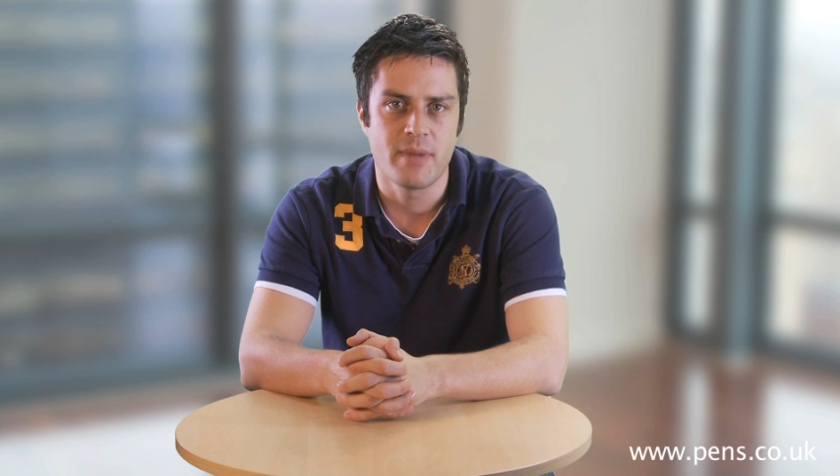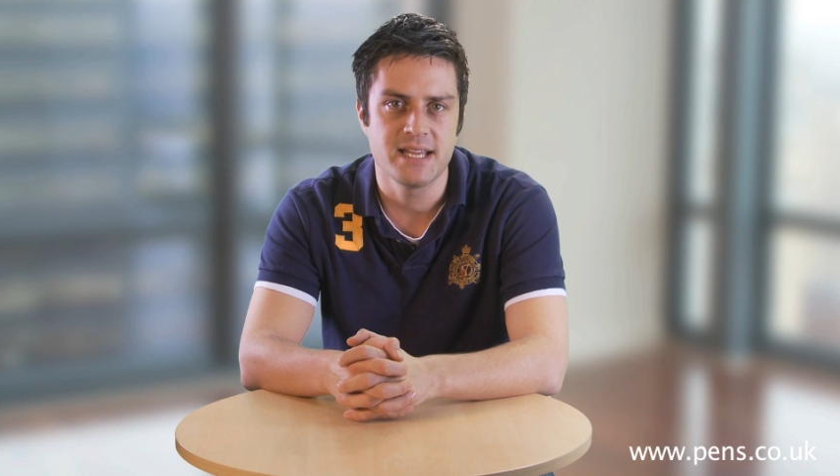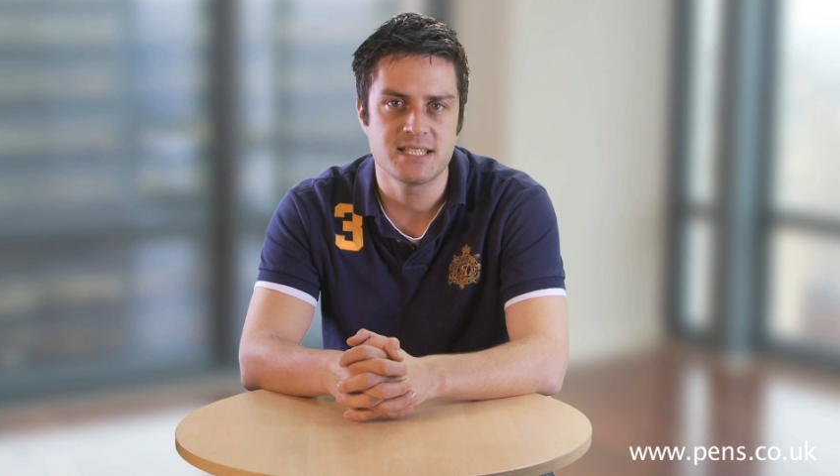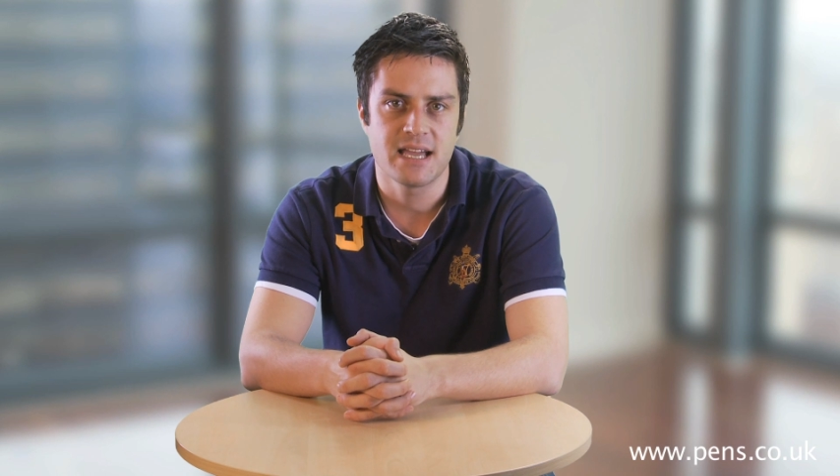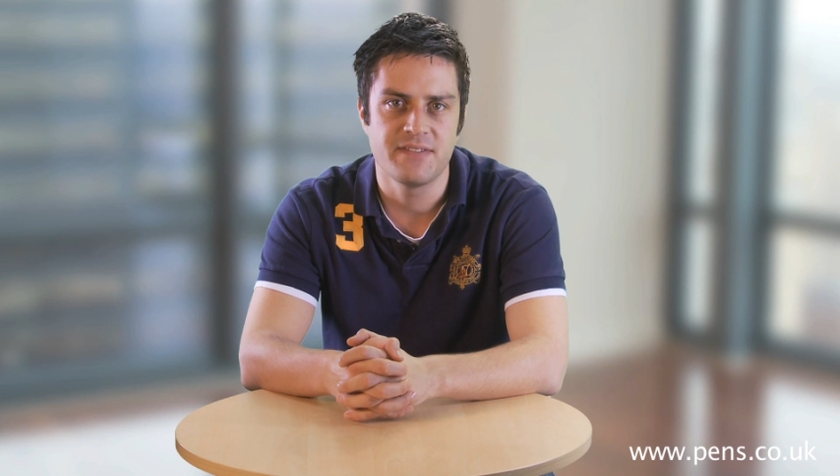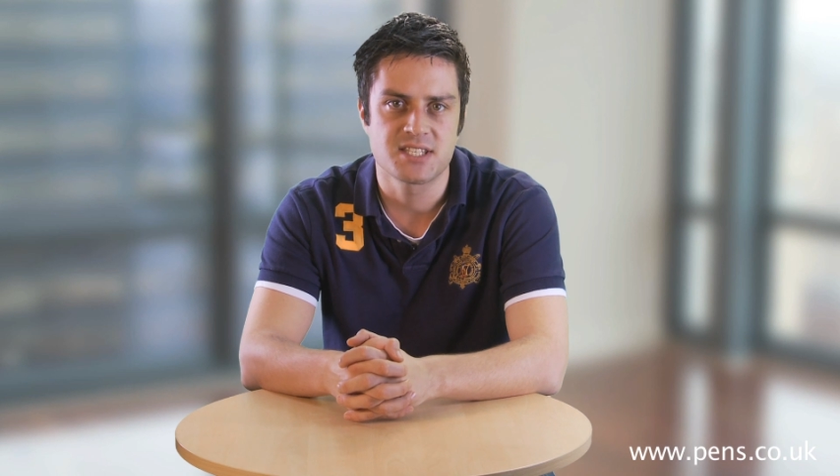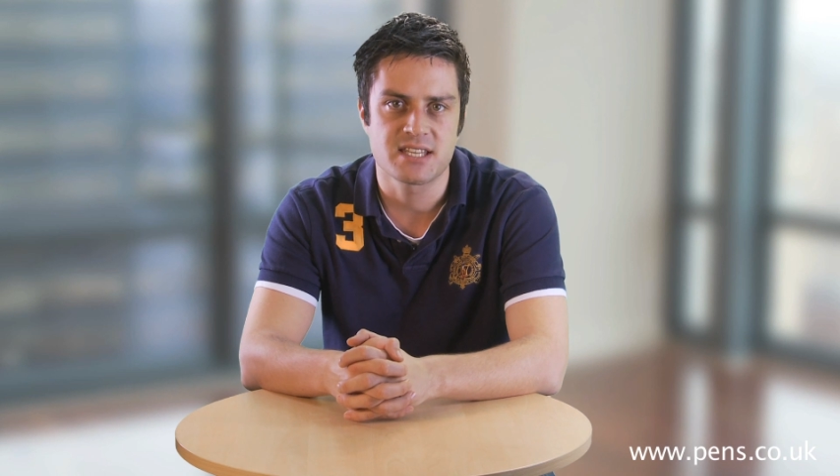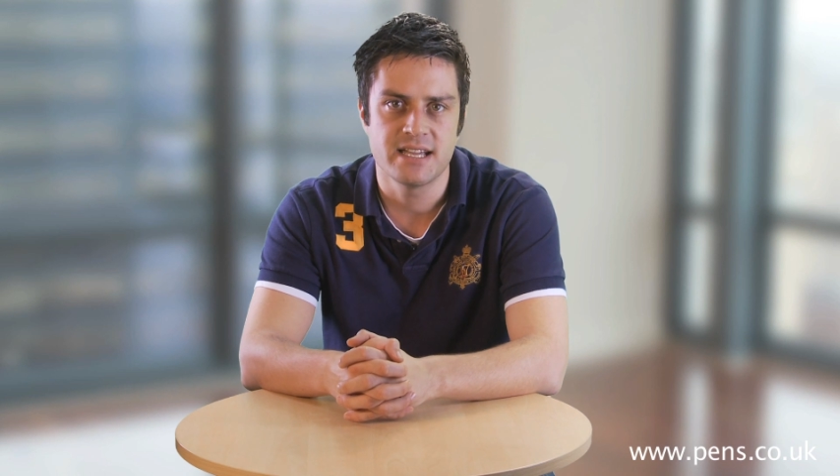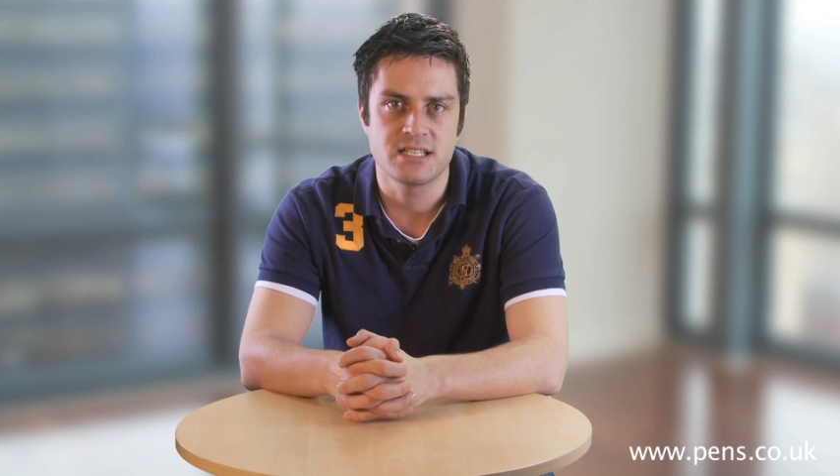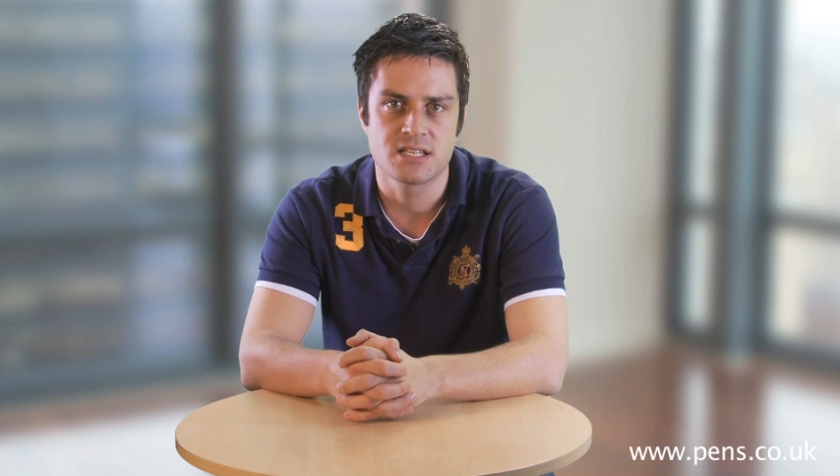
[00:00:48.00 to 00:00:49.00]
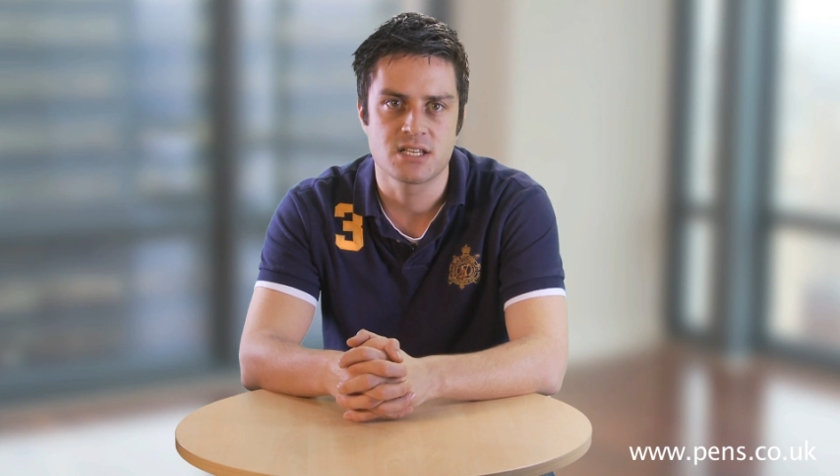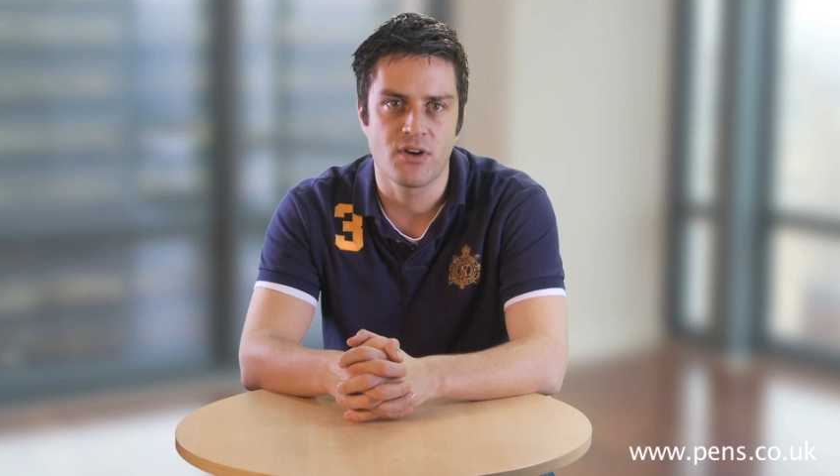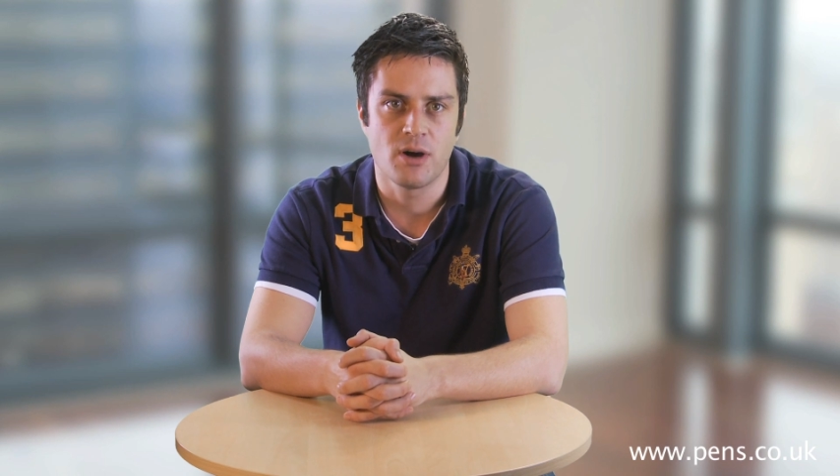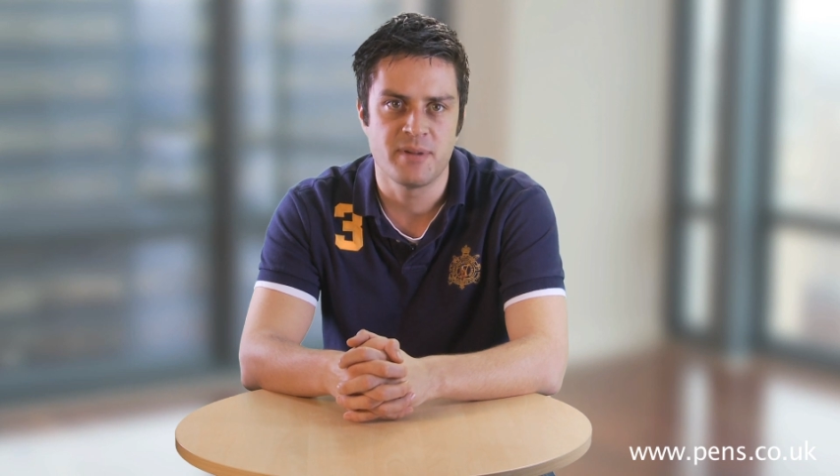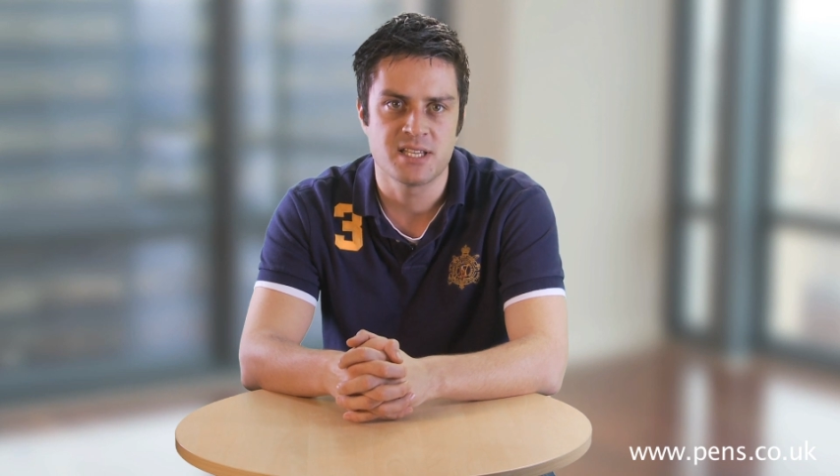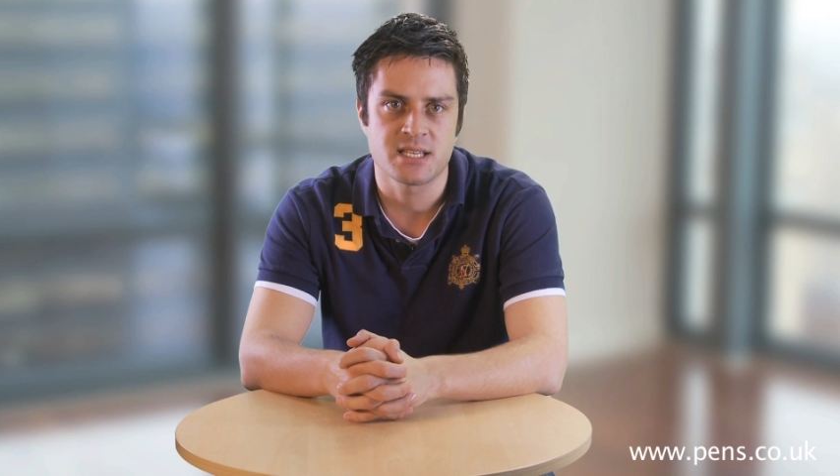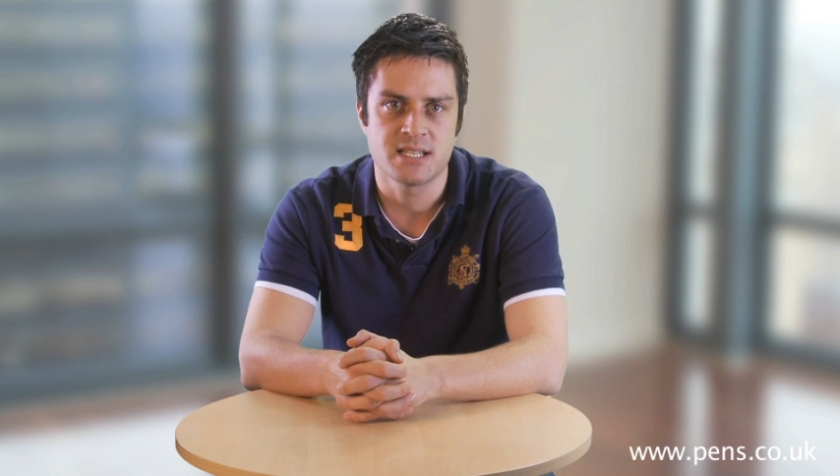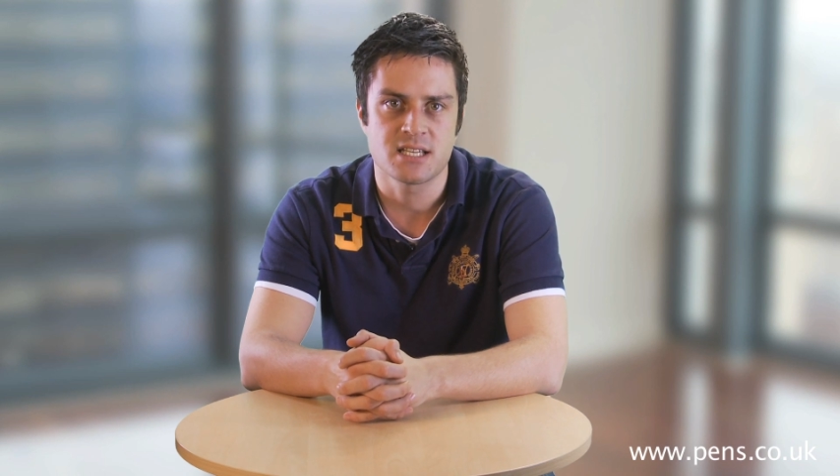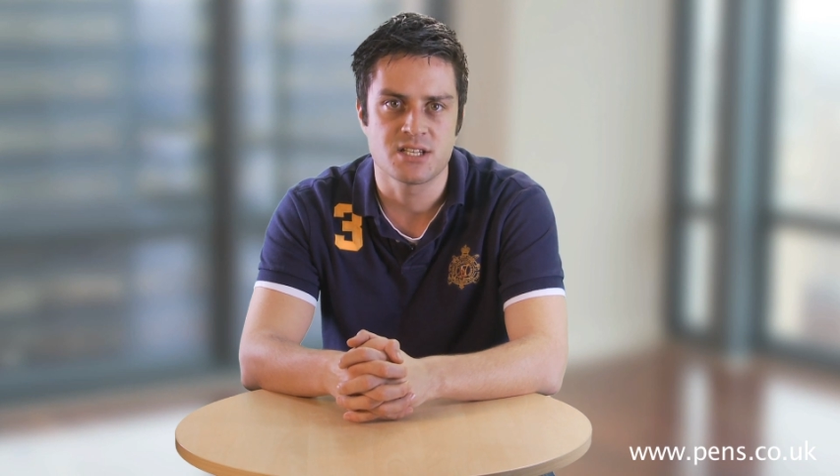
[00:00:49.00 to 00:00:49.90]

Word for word: maintain the status of our business